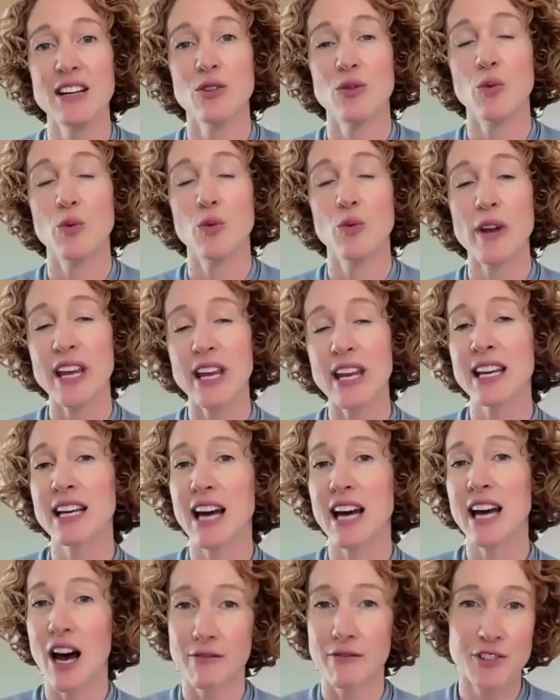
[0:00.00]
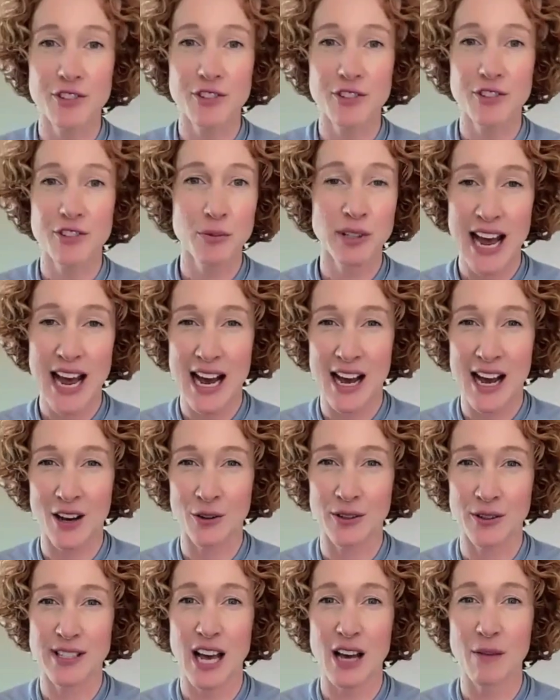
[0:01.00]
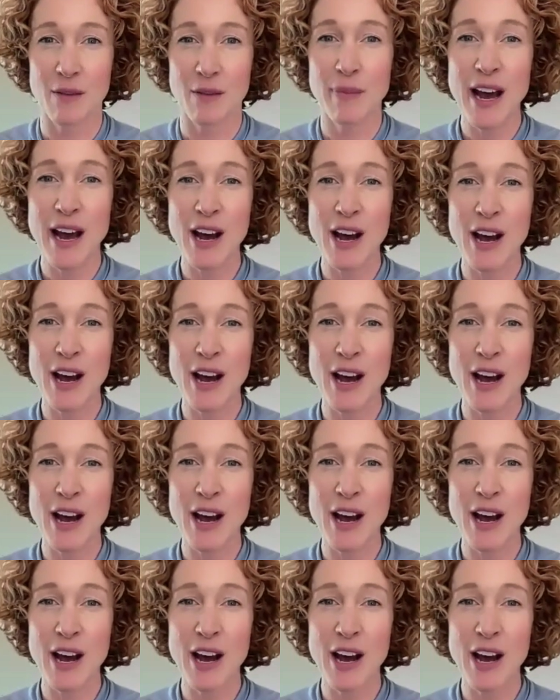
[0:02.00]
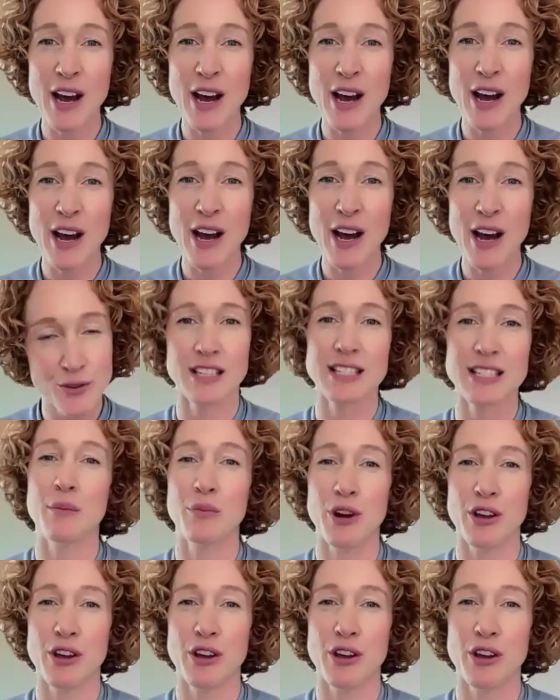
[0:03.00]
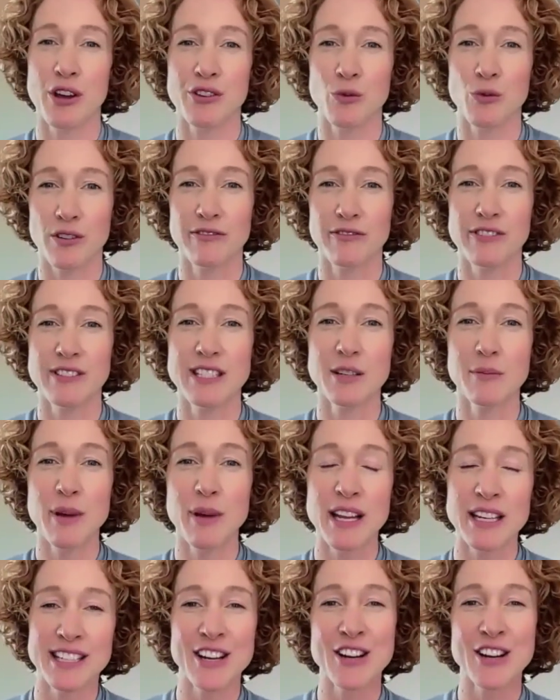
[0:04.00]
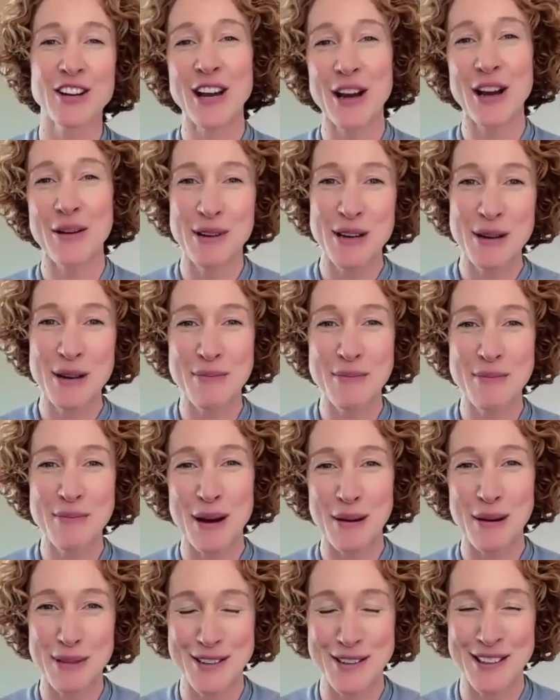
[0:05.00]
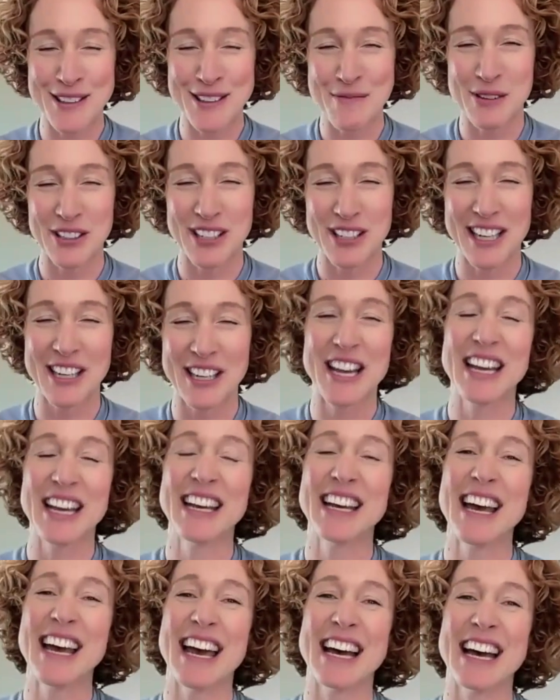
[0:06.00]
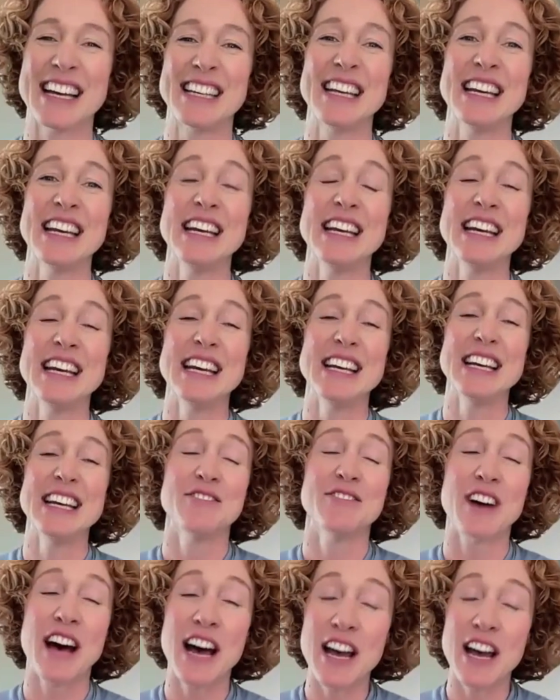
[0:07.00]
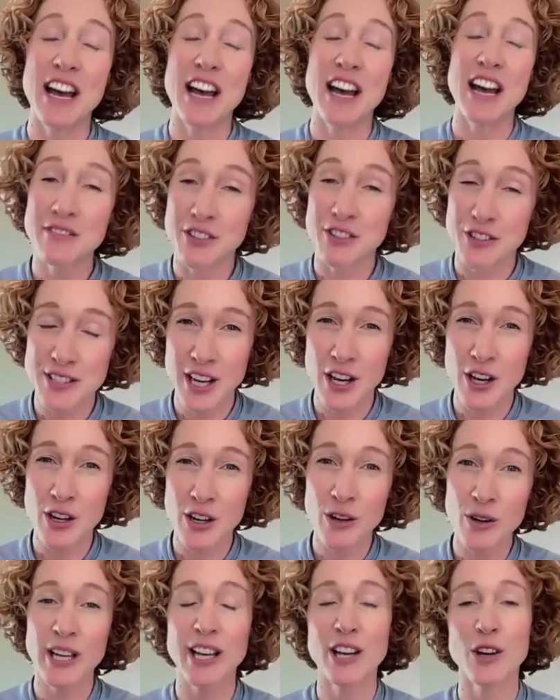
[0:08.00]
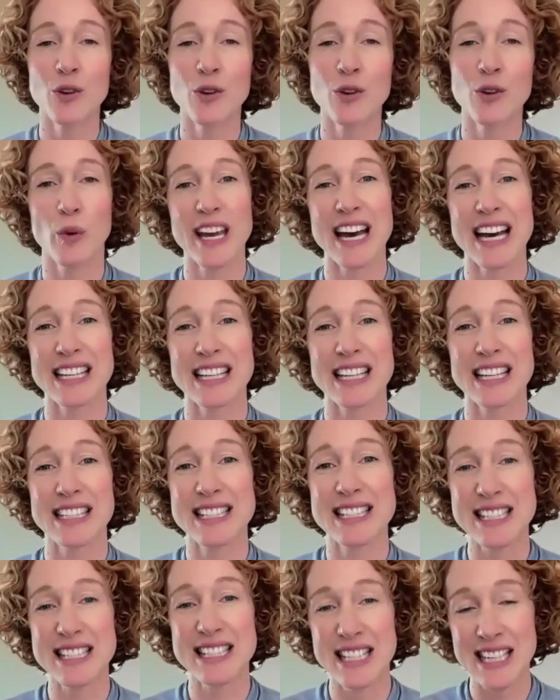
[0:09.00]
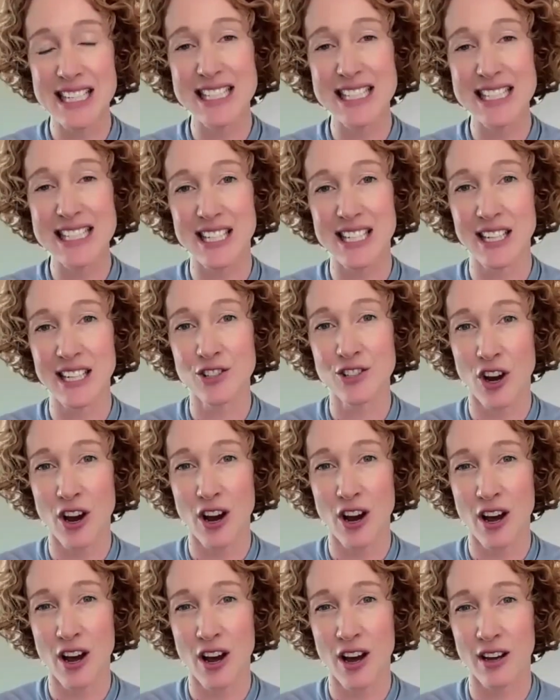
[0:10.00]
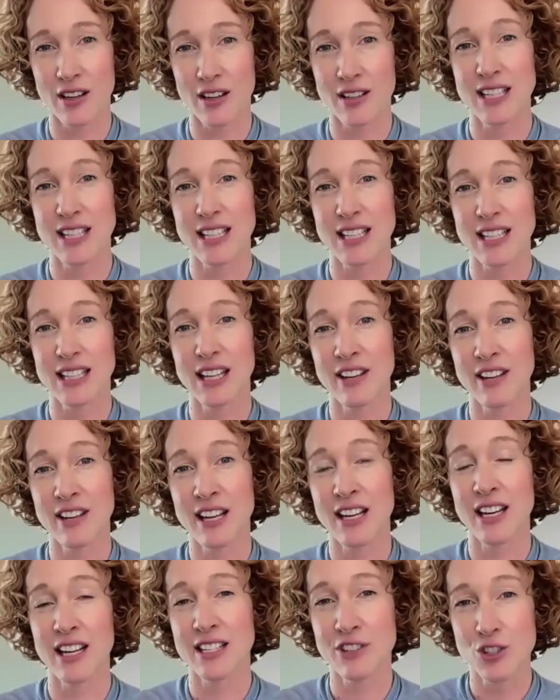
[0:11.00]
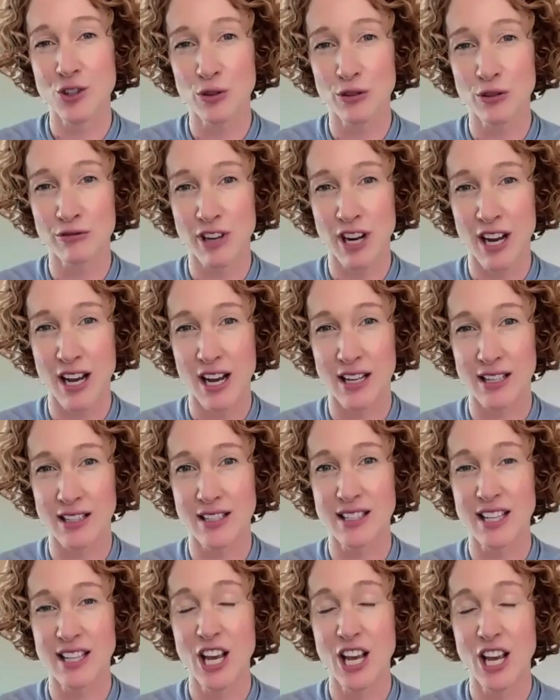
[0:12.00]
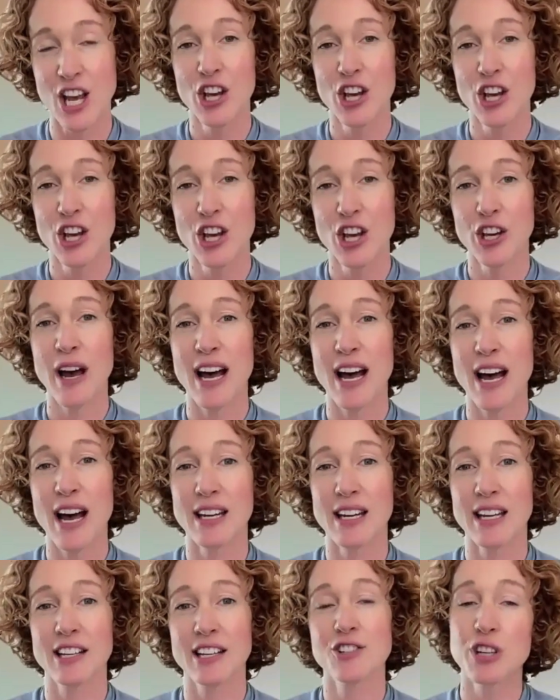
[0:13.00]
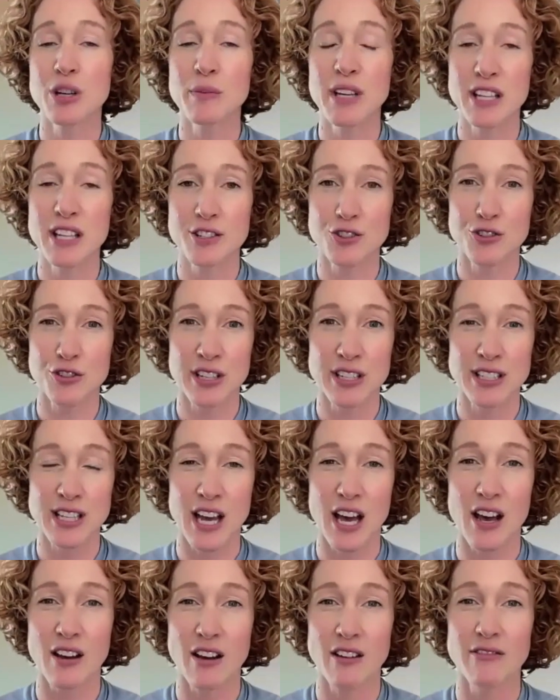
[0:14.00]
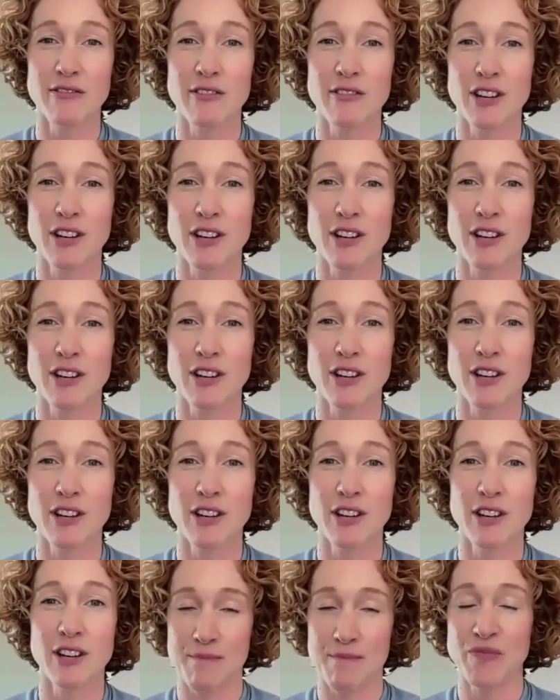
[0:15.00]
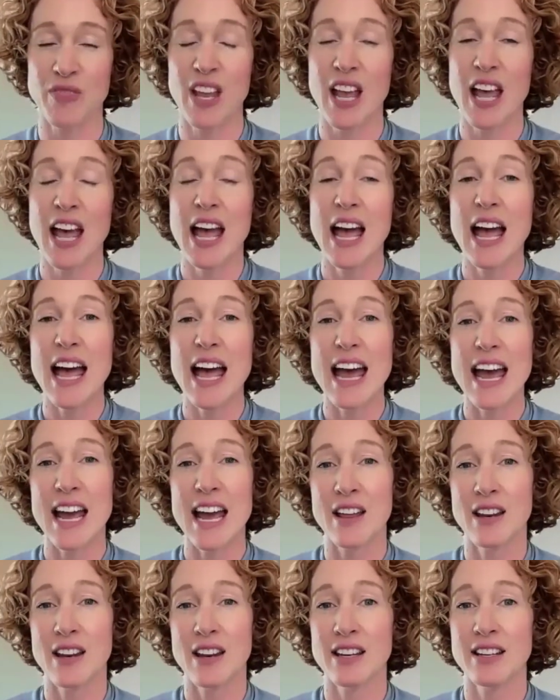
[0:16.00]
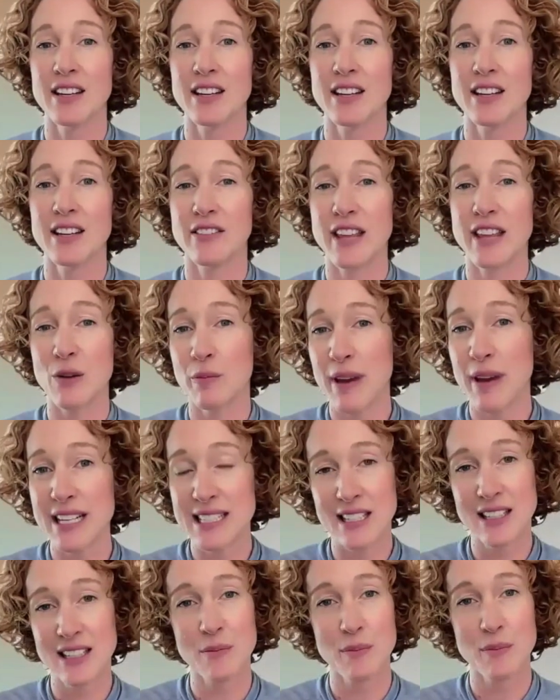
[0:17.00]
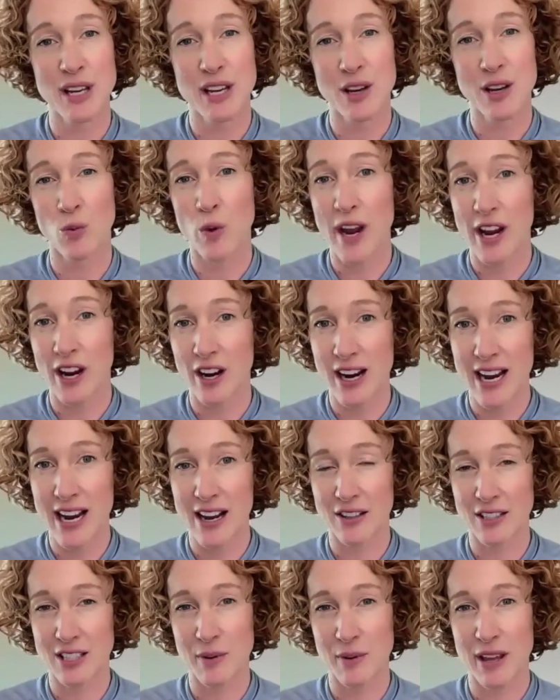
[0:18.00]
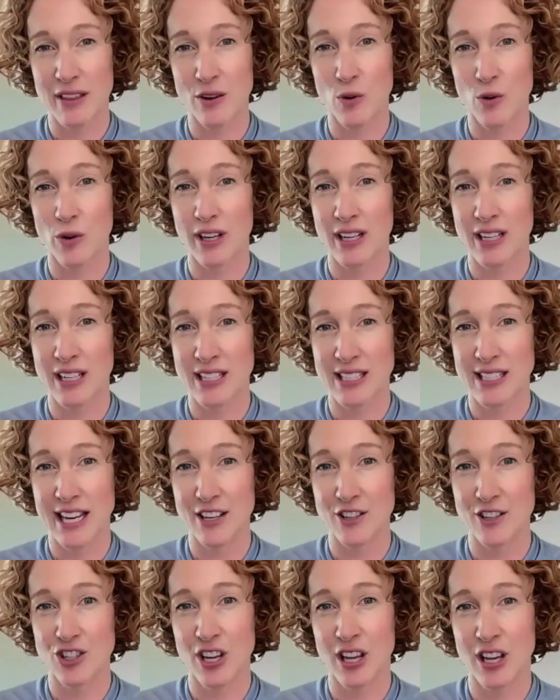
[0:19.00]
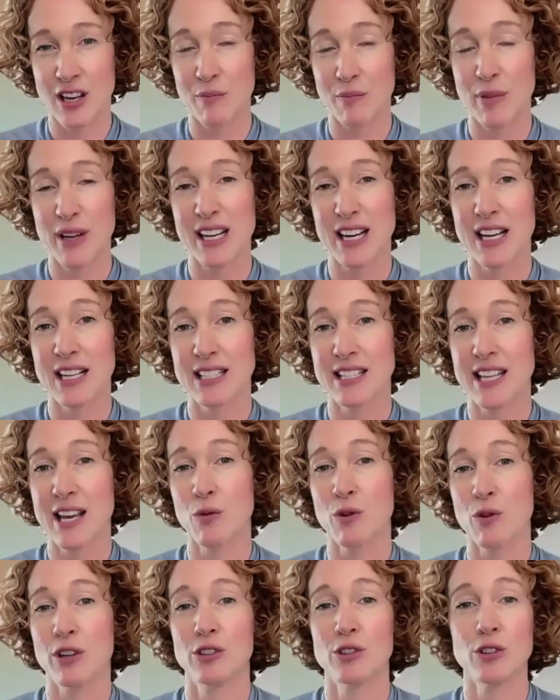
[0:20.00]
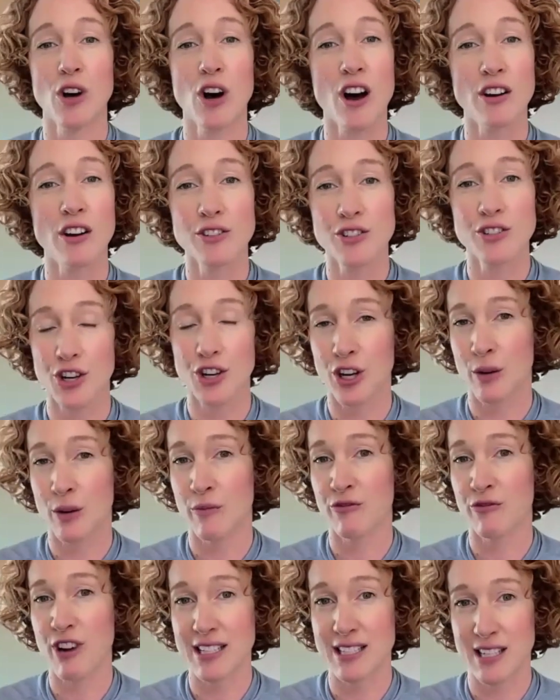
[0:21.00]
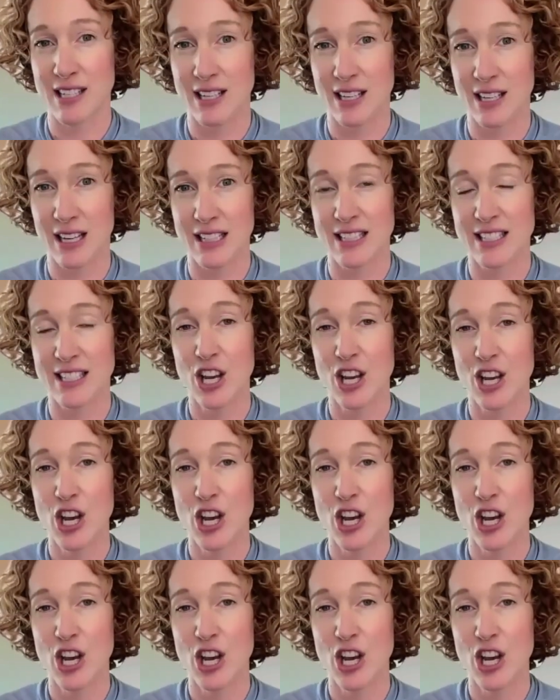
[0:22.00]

We can comfortably house about 32 dogs at Brother Wolf, depending on how many puppies are in the building. And 5 years ago, we had 16 dogs living in individual runs who had extreme histories of aggression. And they were basically being warehoused by the organization because they were long-term residents